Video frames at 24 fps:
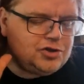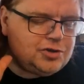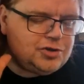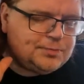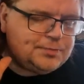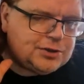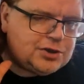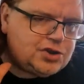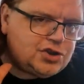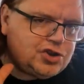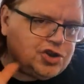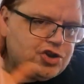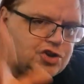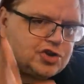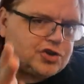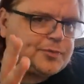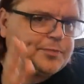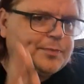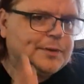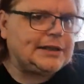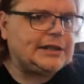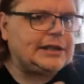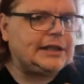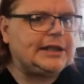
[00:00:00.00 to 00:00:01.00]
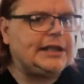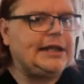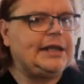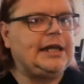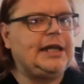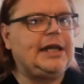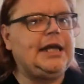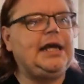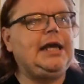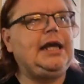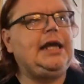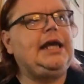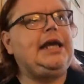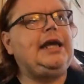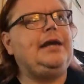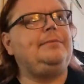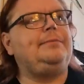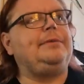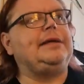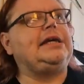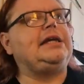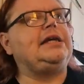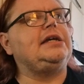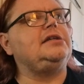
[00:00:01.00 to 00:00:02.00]
but just be clean,
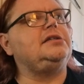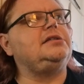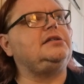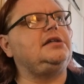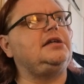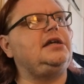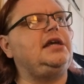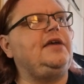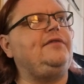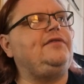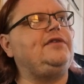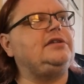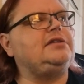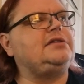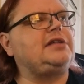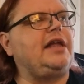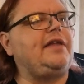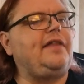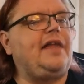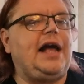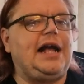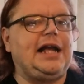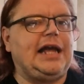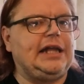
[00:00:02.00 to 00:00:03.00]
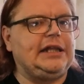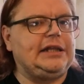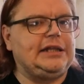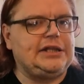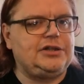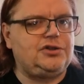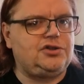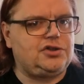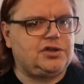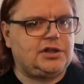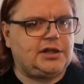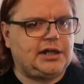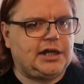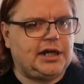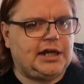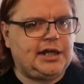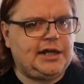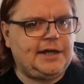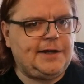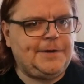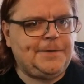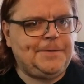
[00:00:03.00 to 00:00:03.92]
because if it's like that again this year,